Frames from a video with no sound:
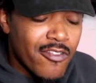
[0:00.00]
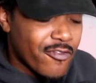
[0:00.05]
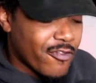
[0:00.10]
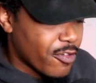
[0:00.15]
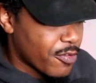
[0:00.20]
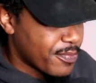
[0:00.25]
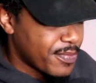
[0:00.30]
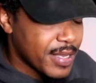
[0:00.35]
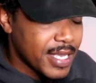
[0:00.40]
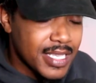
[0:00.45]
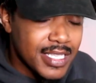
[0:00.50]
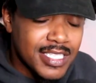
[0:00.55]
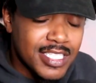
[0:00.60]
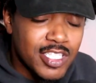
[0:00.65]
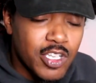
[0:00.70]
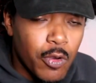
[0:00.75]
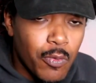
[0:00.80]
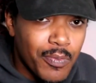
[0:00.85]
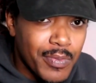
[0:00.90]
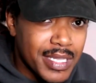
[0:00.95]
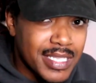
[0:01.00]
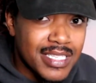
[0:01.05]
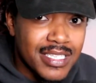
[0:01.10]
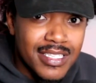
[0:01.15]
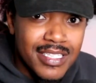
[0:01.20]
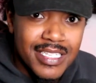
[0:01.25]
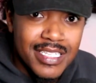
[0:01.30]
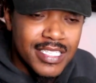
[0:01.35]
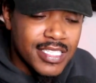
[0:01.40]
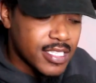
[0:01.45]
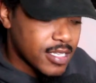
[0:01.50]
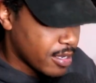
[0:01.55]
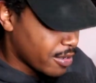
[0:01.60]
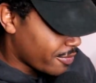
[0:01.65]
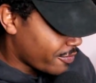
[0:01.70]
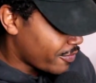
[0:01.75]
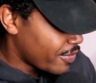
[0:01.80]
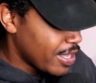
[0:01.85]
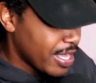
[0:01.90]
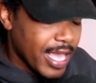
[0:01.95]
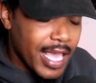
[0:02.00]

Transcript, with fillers: for being so mentally tough